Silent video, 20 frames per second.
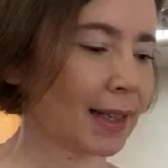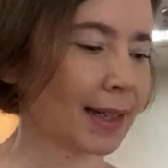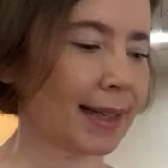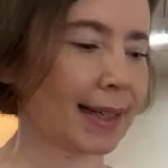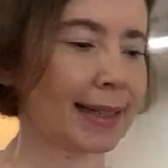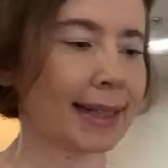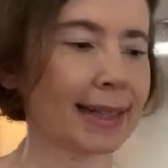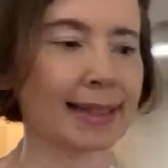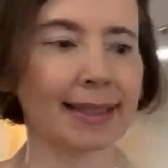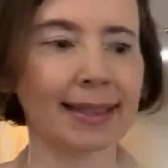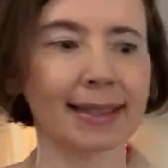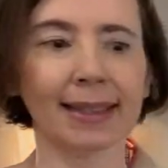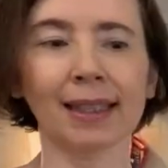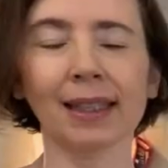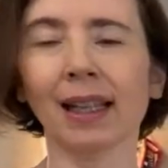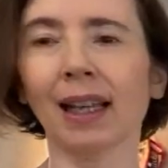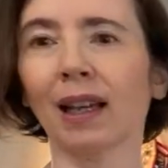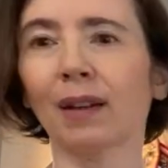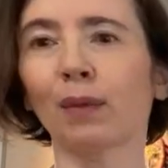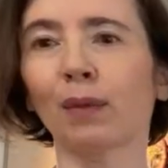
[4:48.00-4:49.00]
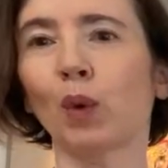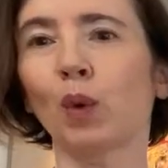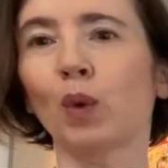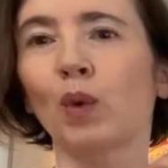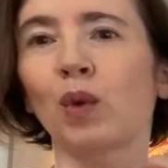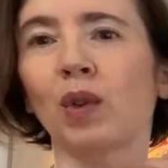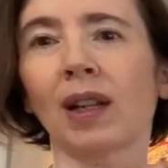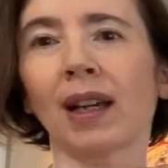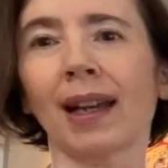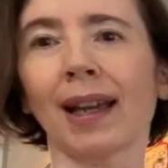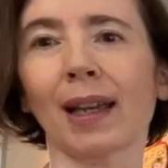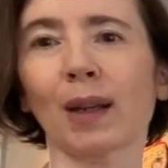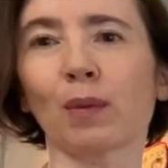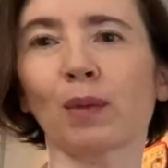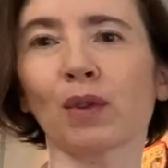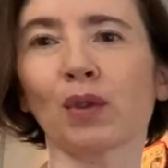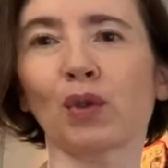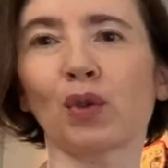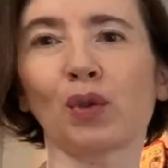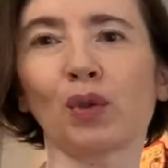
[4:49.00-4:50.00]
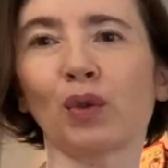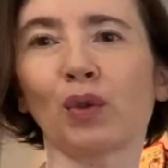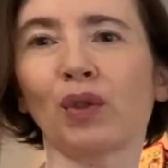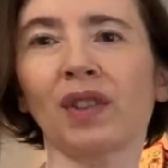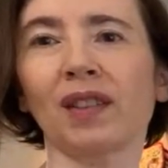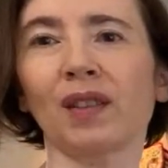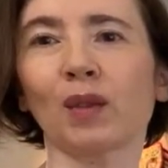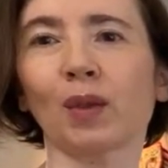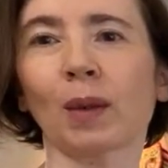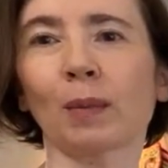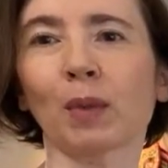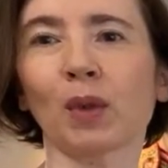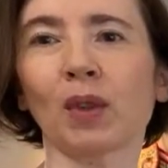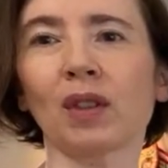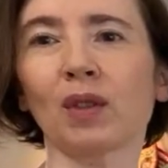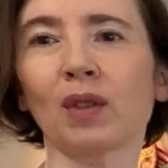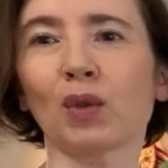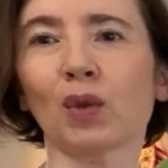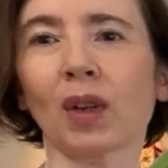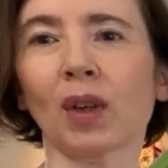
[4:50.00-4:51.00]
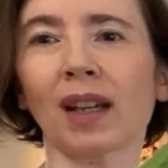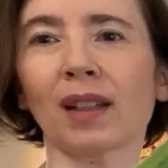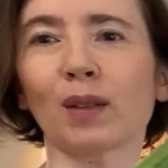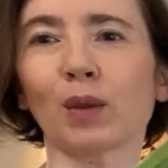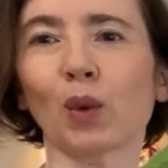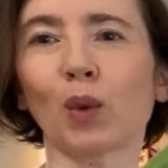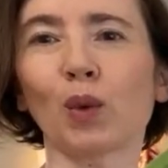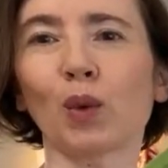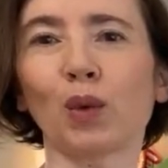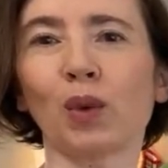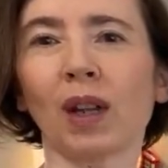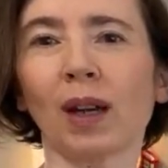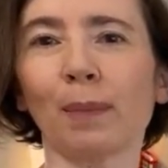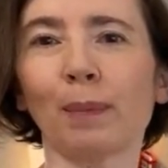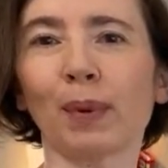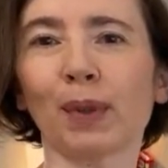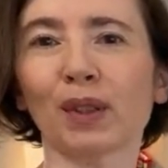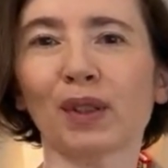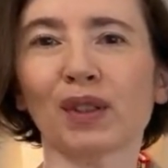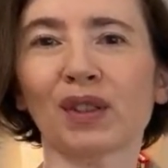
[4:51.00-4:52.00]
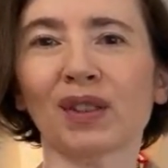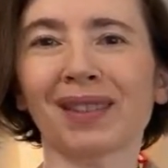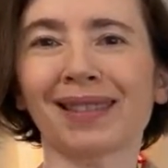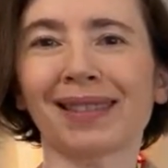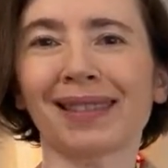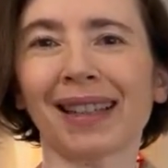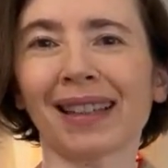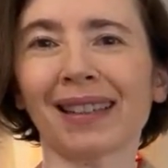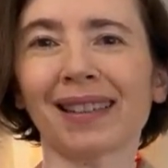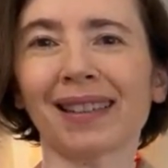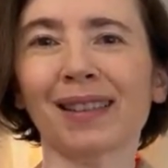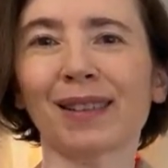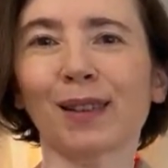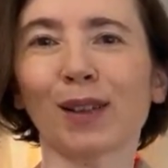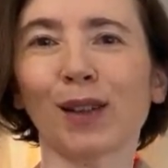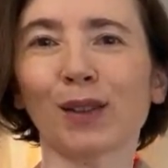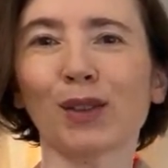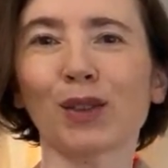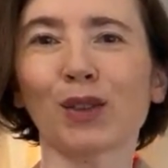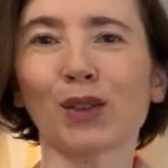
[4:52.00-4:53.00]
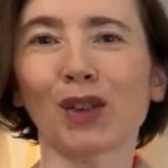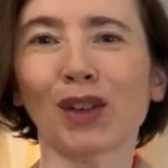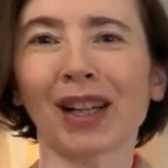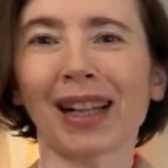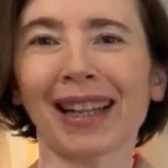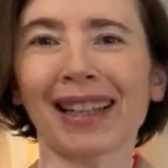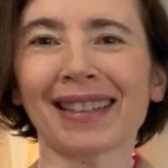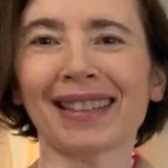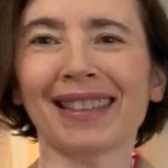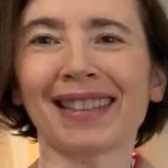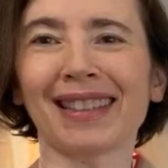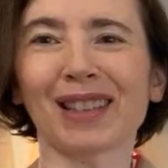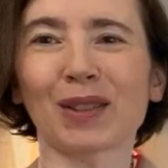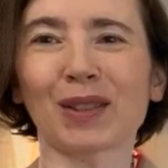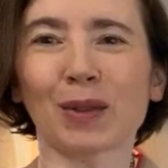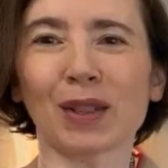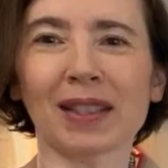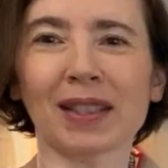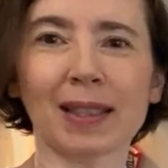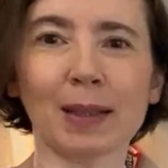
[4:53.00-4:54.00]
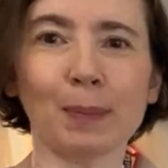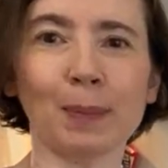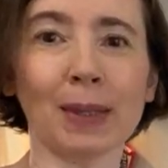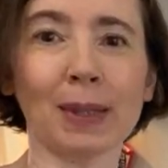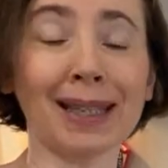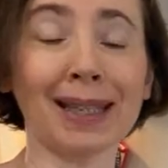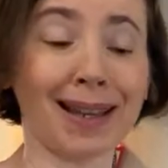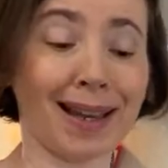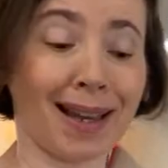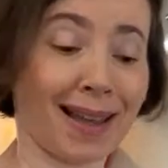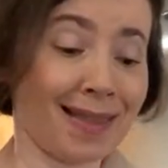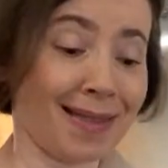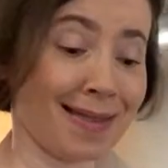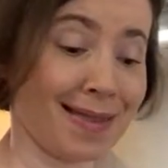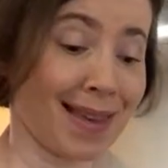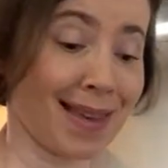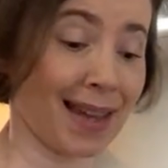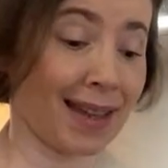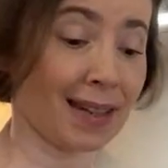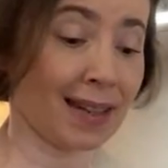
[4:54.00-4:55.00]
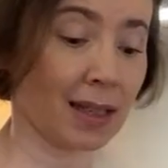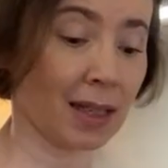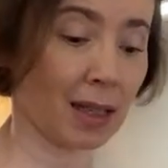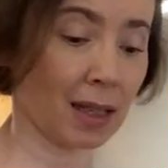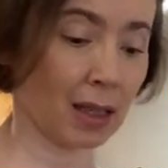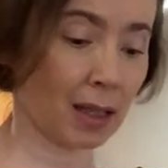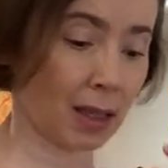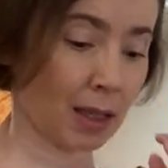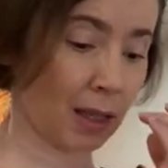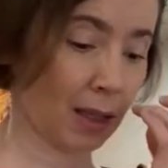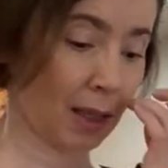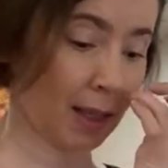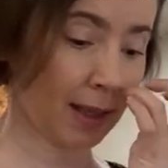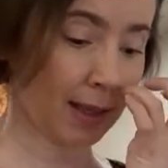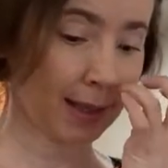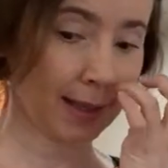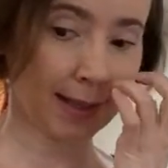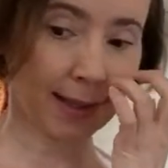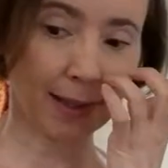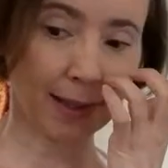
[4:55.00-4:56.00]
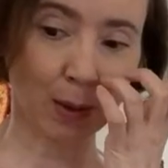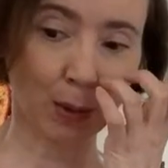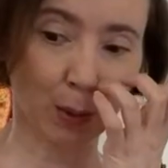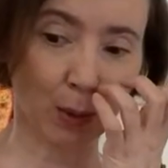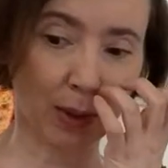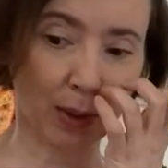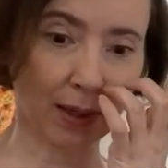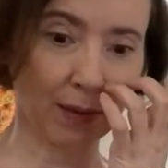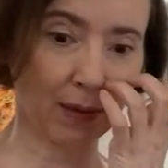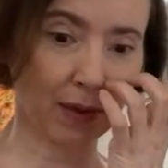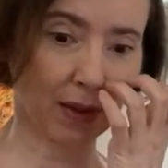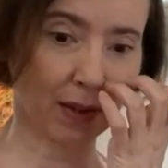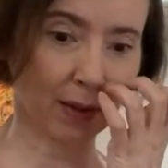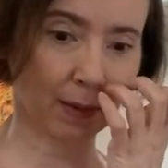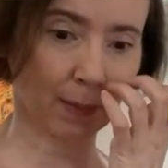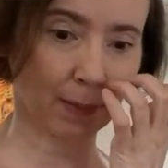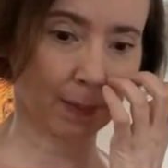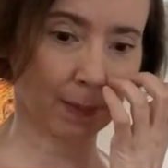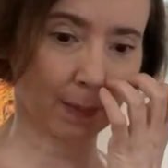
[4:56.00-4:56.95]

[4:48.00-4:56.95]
and I still have okura. I want to use it, so I'm going to add okura, but that's not the classic recipe. And then shiso leaves.